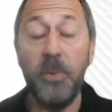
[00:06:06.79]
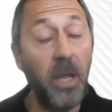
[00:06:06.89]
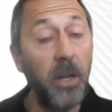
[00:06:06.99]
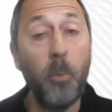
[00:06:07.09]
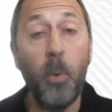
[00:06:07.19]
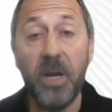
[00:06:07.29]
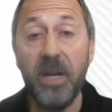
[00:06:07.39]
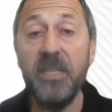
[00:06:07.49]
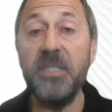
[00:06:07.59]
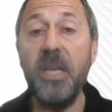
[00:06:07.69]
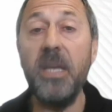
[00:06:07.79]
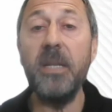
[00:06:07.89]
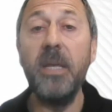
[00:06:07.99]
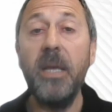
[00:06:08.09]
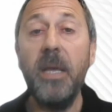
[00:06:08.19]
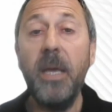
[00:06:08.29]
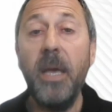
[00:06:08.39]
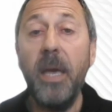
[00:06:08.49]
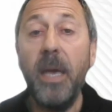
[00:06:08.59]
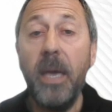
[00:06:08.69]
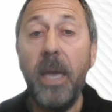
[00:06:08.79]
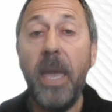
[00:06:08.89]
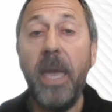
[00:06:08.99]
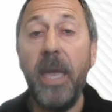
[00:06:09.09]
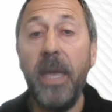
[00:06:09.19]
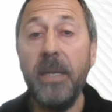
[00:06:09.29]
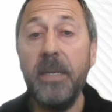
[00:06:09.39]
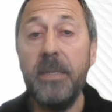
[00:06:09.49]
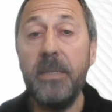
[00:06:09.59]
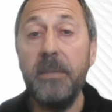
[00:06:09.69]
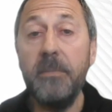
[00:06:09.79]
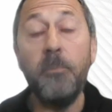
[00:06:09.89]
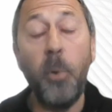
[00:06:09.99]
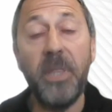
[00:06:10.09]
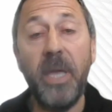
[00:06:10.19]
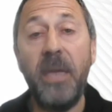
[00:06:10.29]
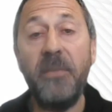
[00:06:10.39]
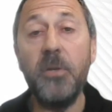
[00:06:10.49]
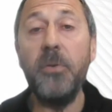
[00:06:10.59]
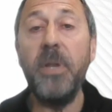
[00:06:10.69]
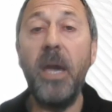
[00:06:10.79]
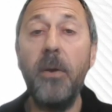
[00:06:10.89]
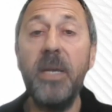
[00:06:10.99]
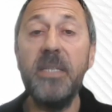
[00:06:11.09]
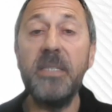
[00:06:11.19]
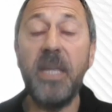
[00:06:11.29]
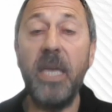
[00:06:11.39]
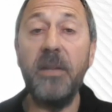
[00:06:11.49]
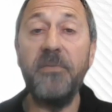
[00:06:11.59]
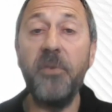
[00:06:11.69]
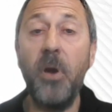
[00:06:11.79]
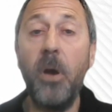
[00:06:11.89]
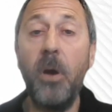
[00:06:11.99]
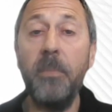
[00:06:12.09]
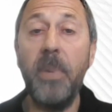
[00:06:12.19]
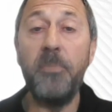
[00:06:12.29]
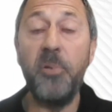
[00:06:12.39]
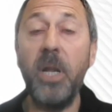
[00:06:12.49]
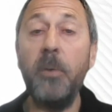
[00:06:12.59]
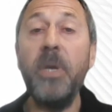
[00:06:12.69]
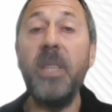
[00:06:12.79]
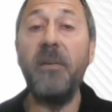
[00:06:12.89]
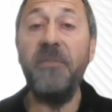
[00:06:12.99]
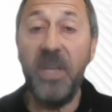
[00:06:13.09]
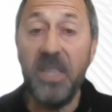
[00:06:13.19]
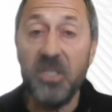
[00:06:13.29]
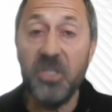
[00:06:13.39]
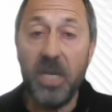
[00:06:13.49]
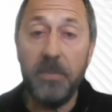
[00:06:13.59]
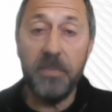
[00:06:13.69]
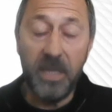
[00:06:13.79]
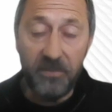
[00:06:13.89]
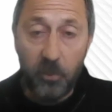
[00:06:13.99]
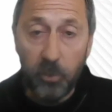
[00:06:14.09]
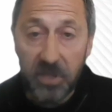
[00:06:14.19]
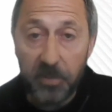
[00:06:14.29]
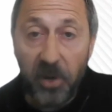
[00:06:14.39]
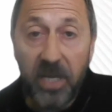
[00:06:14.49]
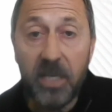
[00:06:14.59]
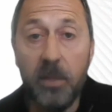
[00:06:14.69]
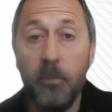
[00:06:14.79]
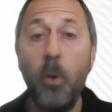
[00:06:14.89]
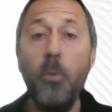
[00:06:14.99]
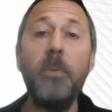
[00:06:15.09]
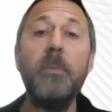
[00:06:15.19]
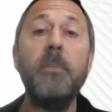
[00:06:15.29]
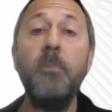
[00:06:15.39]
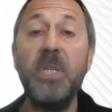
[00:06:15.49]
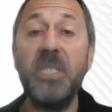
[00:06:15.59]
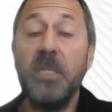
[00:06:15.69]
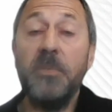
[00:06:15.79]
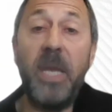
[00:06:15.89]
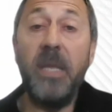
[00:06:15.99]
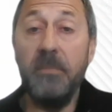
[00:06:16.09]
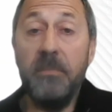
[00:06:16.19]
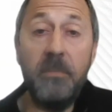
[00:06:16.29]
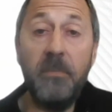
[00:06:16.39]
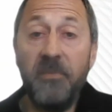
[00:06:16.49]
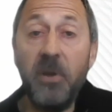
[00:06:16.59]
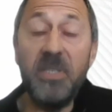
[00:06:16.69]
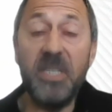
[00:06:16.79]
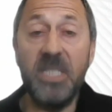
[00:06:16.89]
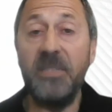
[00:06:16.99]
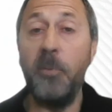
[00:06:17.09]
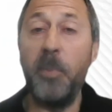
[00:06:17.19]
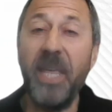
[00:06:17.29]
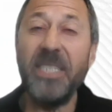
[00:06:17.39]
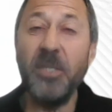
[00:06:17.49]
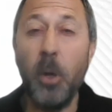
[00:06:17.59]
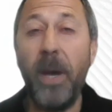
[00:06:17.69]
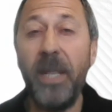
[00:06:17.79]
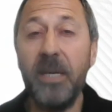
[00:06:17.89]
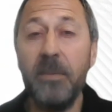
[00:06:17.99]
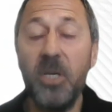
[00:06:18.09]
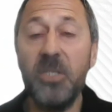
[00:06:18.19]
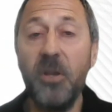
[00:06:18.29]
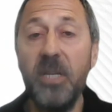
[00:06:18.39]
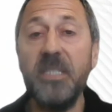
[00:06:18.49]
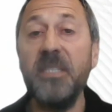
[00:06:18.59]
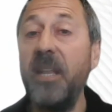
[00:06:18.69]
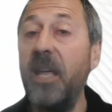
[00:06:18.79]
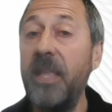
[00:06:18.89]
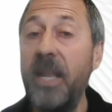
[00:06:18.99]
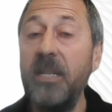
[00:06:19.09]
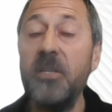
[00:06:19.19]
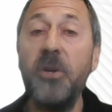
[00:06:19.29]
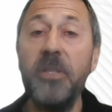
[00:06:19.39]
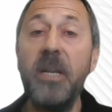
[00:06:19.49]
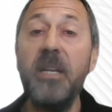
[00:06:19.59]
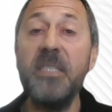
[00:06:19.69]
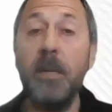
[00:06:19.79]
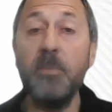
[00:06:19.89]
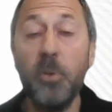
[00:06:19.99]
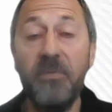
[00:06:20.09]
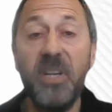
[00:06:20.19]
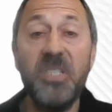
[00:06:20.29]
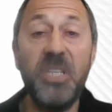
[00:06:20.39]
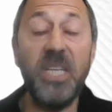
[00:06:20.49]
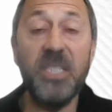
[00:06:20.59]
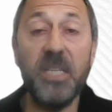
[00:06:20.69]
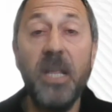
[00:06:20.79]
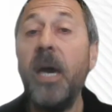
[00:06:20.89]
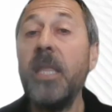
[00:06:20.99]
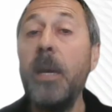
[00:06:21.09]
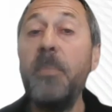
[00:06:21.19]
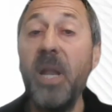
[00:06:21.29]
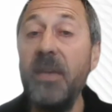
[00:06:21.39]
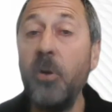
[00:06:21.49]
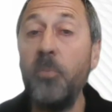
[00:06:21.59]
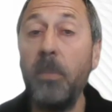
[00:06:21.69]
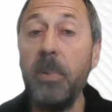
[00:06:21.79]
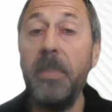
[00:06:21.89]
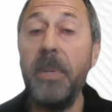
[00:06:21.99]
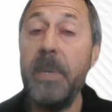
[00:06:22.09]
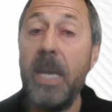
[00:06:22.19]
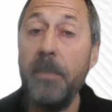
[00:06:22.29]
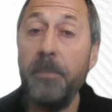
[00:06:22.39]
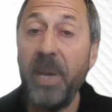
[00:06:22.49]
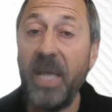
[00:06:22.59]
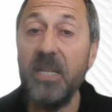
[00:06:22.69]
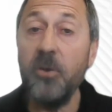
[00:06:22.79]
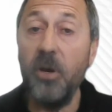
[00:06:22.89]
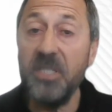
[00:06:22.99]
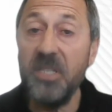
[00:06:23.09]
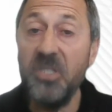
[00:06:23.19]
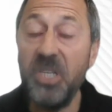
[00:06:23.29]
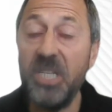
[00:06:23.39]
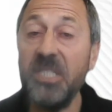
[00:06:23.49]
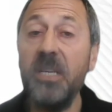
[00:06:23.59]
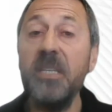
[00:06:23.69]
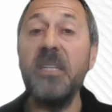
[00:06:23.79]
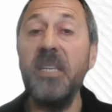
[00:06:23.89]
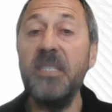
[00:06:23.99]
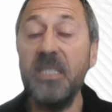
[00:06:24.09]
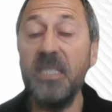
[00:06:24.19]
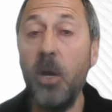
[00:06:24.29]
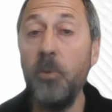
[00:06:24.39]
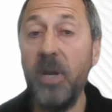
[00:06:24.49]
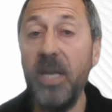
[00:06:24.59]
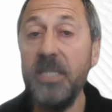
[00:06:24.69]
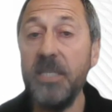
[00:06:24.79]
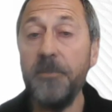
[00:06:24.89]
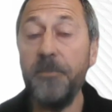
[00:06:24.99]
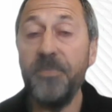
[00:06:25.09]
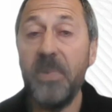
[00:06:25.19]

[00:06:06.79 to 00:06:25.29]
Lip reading: We don't know what it is yet. And what they have to do now is take it from a product where they've fed the sheep and they've caused the break in the wool, which has been very successful, but that's not a way to commercialize it. So now they need to turn that into some sort of an injection. They believe it'll probably be a palletized injection because it needs a slow release.